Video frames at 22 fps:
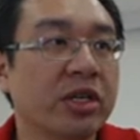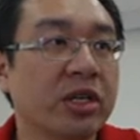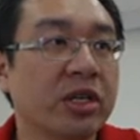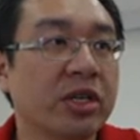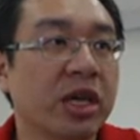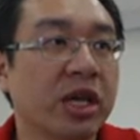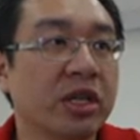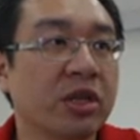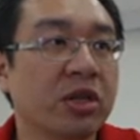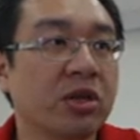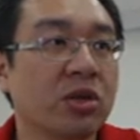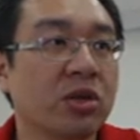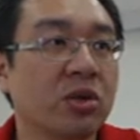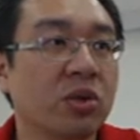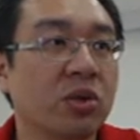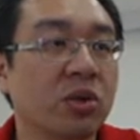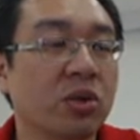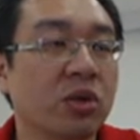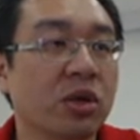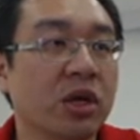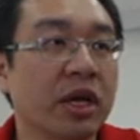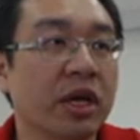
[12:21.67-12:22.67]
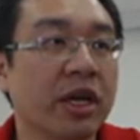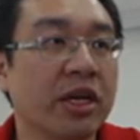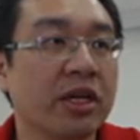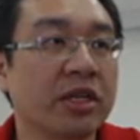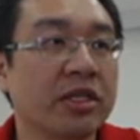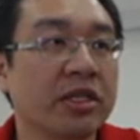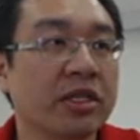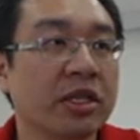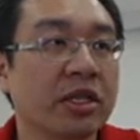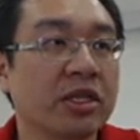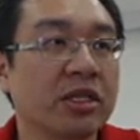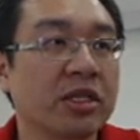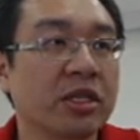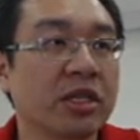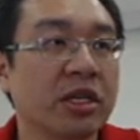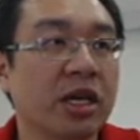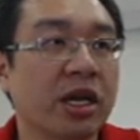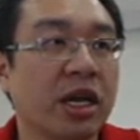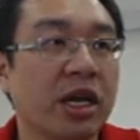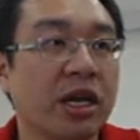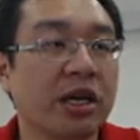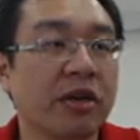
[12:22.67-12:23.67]
then to a6,
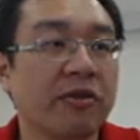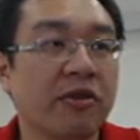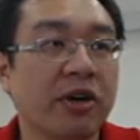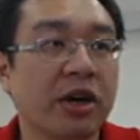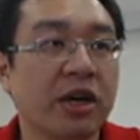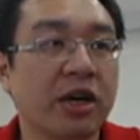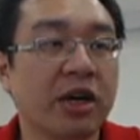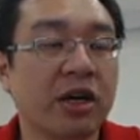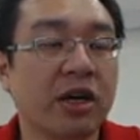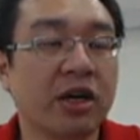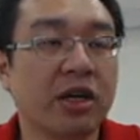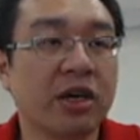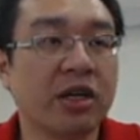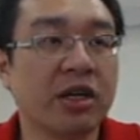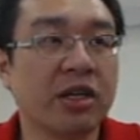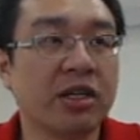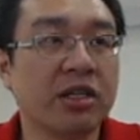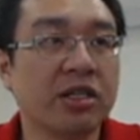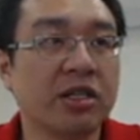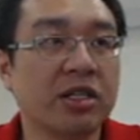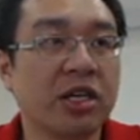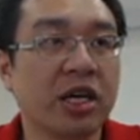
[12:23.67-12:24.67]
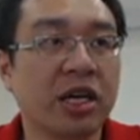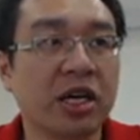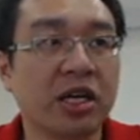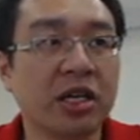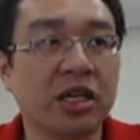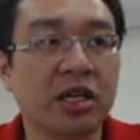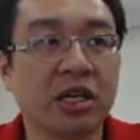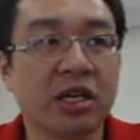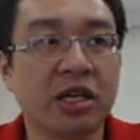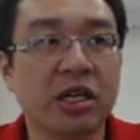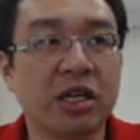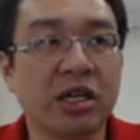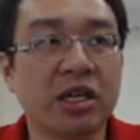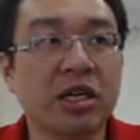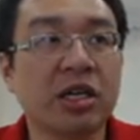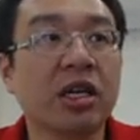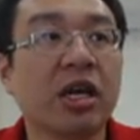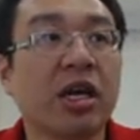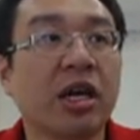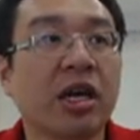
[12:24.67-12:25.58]
and finally check the king